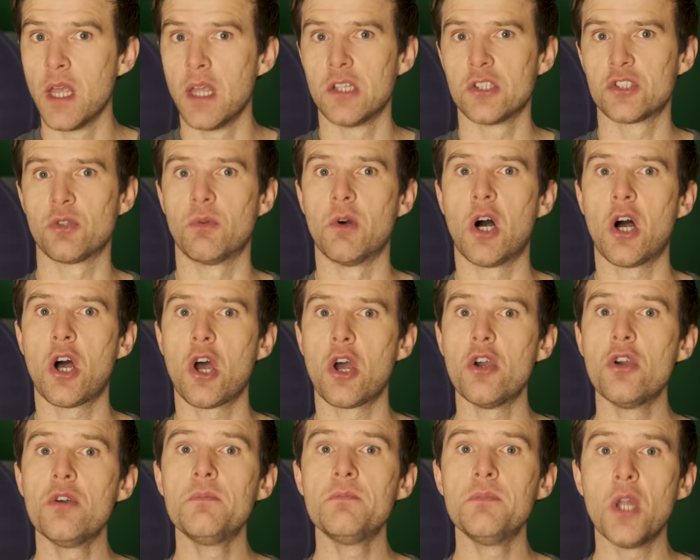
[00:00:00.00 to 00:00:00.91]
So our
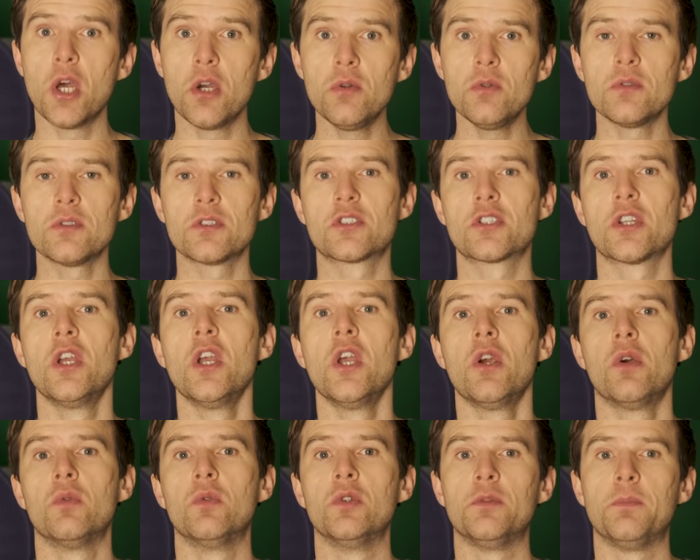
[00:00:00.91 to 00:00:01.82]
home note
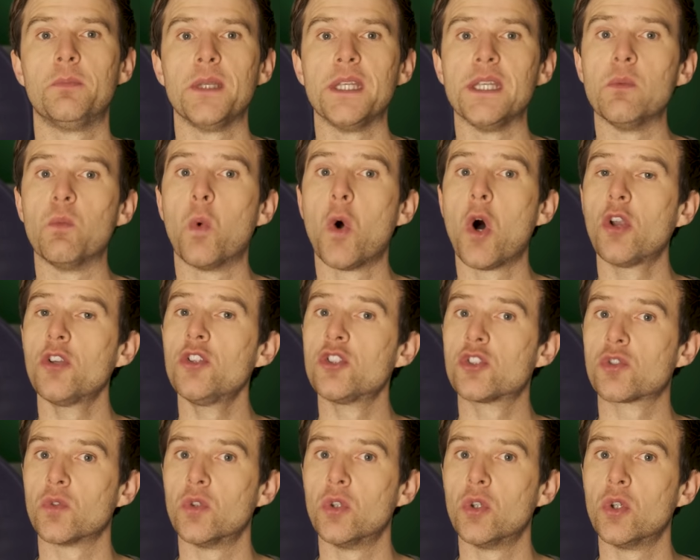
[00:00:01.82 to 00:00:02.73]
would be 1
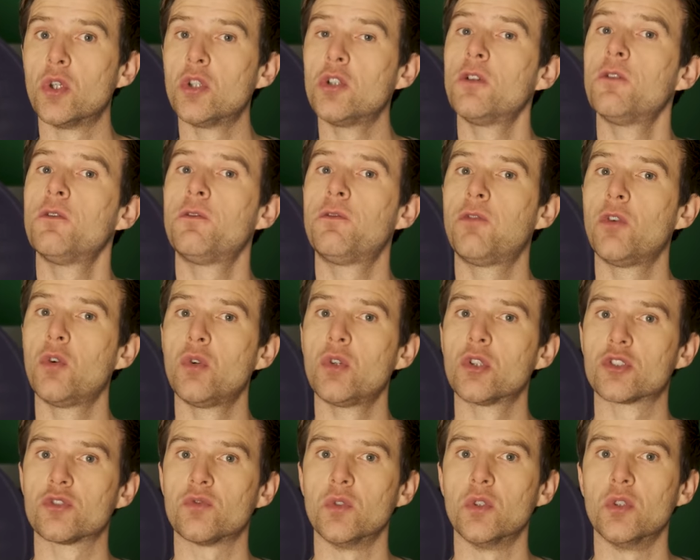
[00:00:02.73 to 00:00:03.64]
draw,
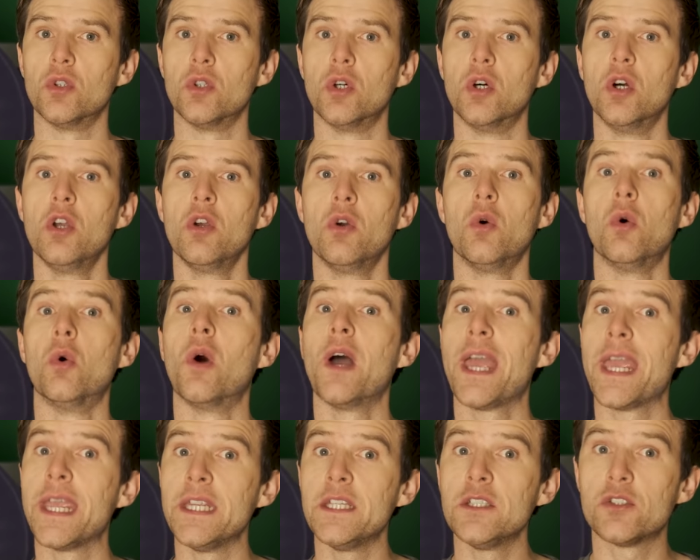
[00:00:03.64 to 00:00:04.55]
4 draw, or
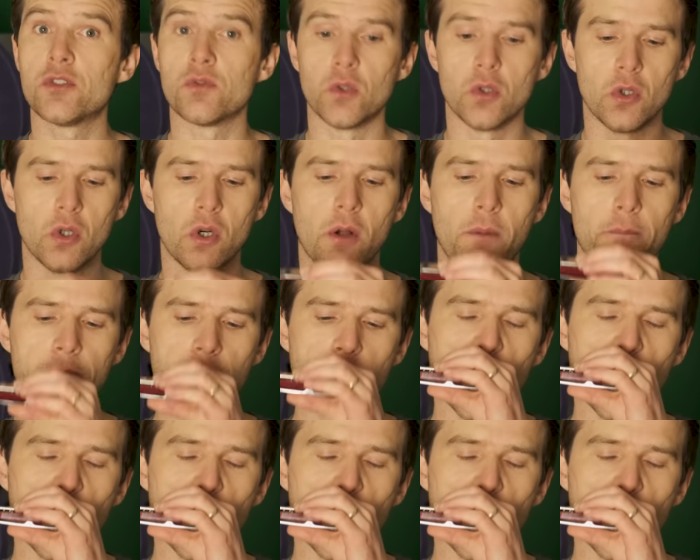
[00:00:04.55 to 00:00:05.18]
8 draw.